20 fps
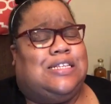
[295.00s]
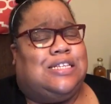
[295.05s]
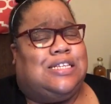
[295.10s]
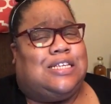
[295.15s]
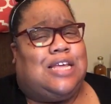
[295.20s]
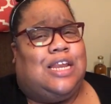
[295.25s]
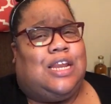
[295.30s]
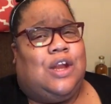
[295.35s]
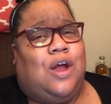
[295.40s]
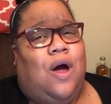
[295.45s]

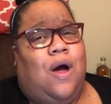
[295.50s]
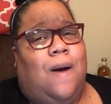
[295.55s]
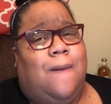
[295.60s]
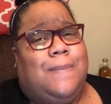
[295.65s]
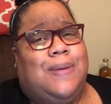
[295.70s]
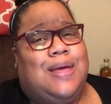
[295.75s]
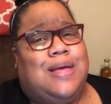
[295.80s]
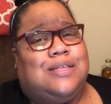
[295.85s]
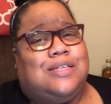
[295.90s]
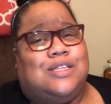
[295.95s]
telling all her
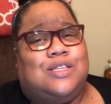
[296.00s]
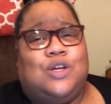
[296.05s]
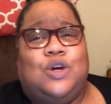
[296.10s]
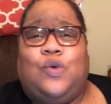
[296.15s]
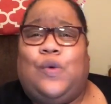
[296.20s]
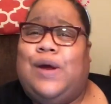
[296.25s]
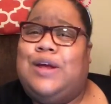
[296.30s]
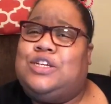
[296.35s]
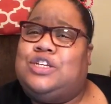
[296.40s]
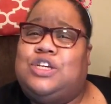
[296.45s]
business and
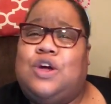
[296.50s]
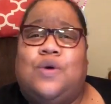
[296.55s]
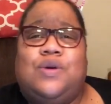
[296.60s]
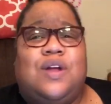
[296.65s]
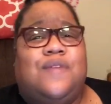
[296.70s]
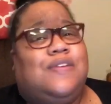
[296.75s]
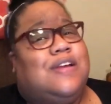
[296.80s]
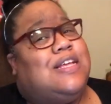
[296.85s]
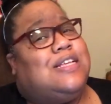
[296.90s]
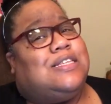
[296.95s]
Grace showing
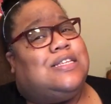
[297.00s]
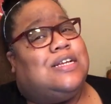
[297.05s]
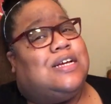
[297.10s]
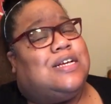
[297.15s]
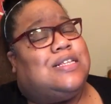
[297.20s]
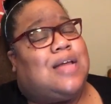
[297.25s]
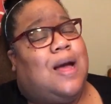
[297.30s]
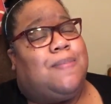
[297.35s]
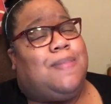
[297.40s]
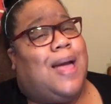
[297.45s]
no listening
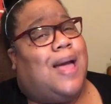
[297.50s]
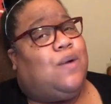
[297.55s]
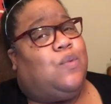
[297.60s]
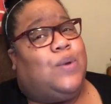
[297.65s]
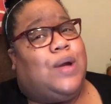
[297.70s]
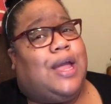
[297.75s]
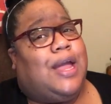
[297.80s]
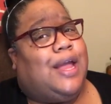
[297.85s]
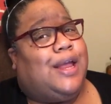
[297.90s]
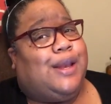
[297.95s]
because I'm like,
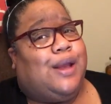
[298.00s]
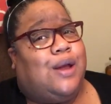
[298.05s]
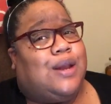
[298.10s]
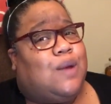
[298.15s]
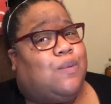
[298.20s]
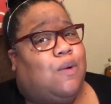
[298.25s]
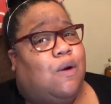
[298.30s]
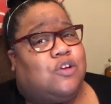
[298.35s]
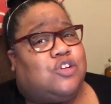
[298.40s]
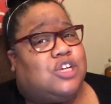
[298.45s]
we ain't know
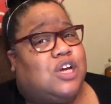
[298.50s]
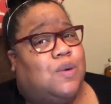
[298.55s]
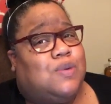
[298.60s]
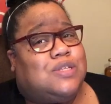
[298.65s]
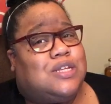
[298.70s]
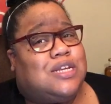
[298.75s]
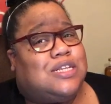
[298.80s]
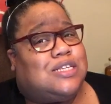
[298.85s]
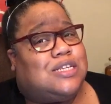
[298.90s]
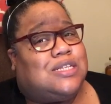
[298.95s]
that Rochelle
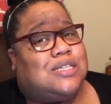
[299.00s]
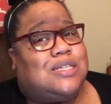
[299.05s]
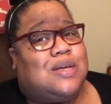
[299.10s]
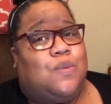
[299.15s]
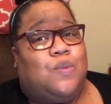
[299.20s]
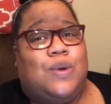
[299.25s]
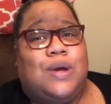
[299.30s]
was in the system.